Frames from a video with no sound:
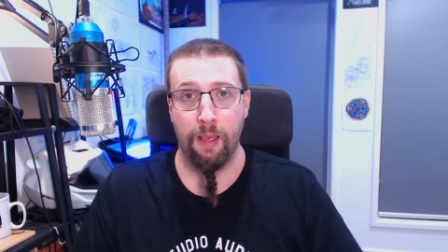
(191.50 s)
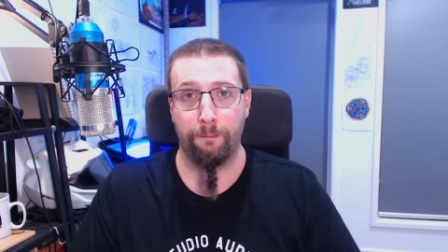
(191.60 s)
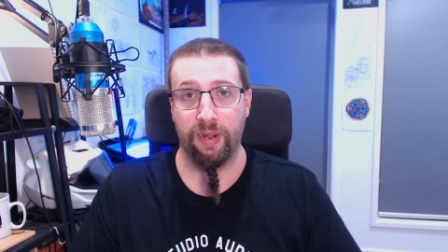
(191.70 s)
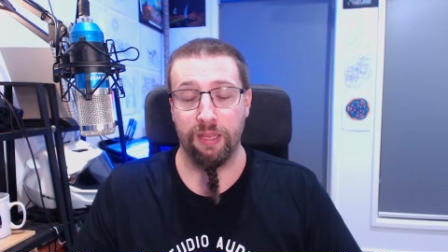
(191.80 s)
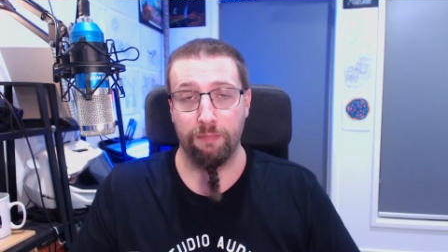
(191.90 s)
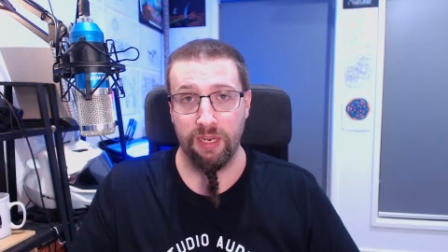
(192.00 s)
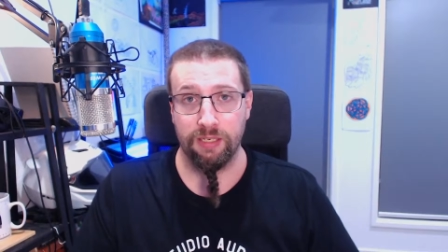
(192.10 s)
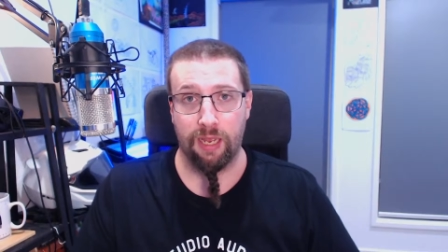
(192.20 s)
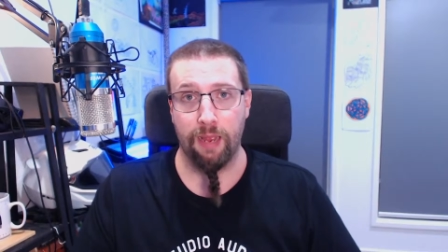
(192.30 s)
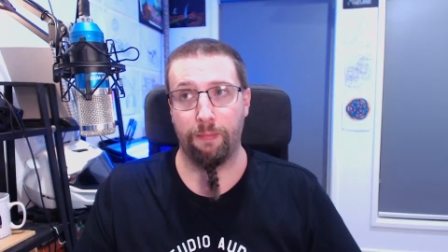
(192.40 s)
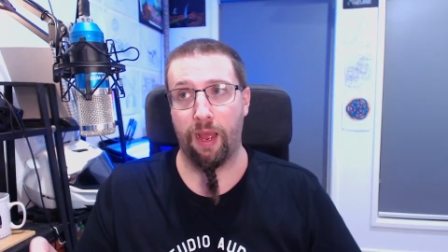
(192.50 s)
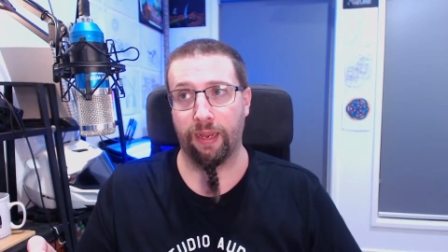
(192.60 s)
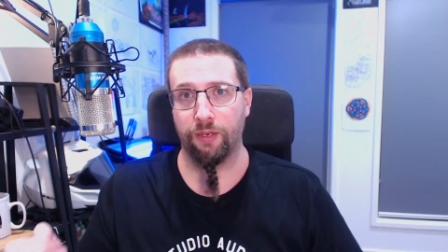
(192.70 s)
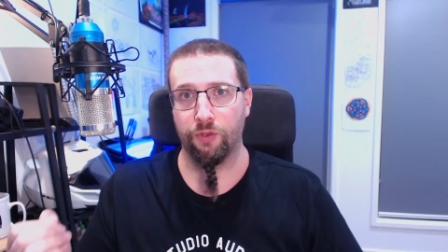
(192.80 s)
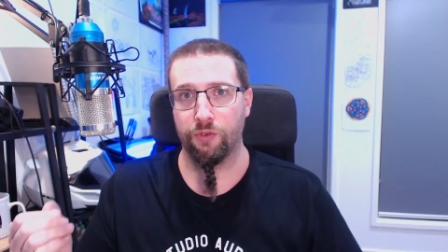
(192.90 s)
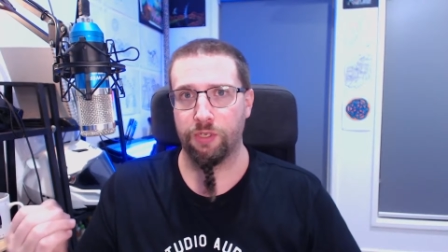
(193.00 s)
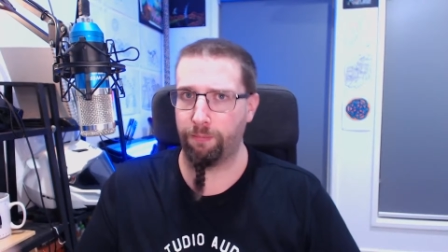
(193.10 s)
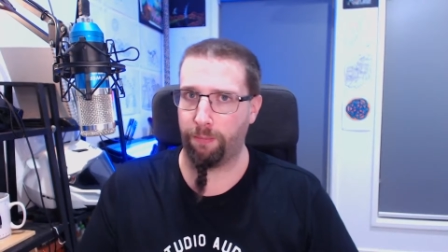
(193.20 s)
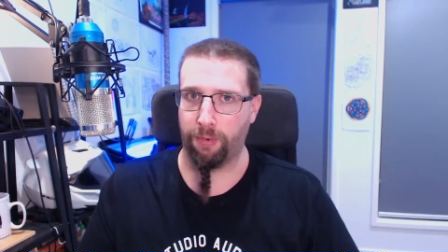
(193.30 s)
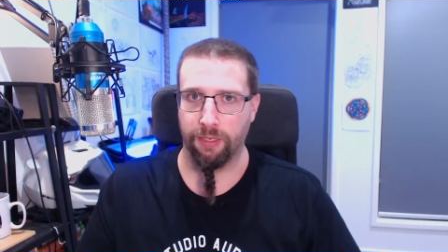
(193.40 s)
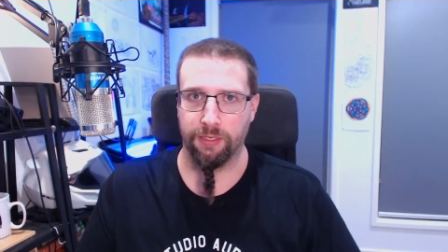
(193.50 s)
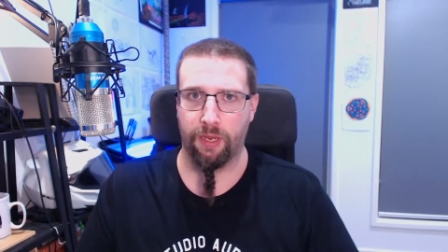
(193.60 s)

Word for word: But in the meantime, I can do simple prints.